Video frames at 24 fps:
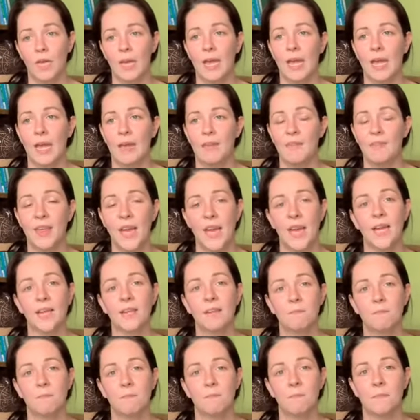And that
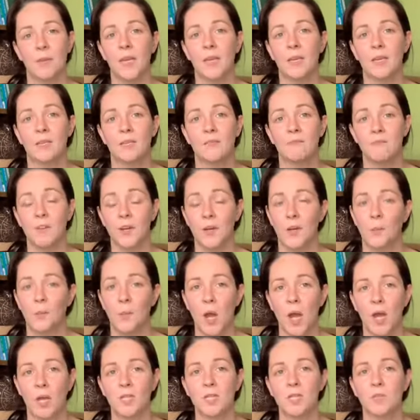is very
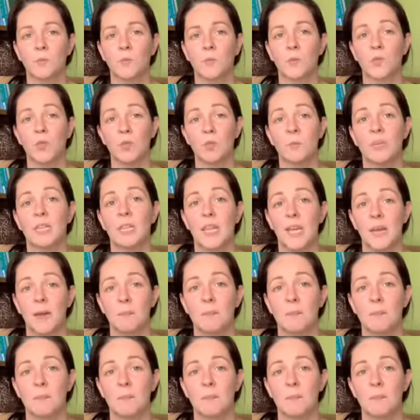possible to be them,